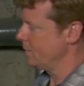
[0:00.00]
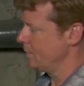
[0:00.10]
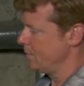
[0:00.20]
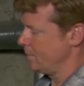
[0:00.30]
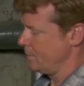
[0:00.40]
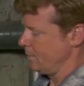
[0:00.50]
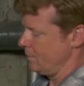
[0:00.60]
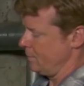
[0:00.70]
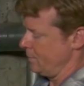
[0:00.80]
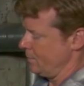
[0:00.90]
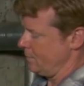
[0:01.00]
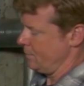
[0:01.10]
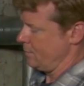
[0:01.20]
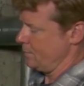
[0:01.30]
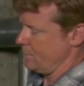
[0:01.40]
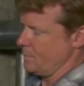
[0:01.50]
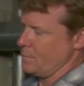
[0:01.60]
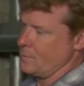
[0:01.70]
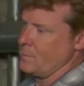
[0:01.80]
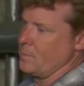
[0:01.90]

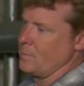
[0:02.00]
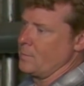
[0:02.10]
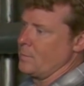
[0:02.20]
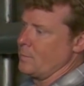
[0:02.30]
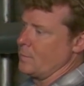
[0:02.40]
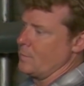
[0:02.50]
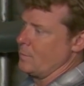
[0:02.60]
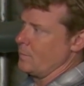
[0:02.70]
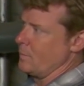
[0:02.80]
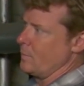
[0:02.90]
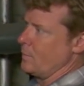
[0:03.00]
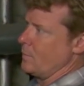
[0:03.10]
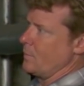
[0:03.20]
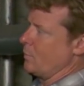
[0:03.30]
(not speaking)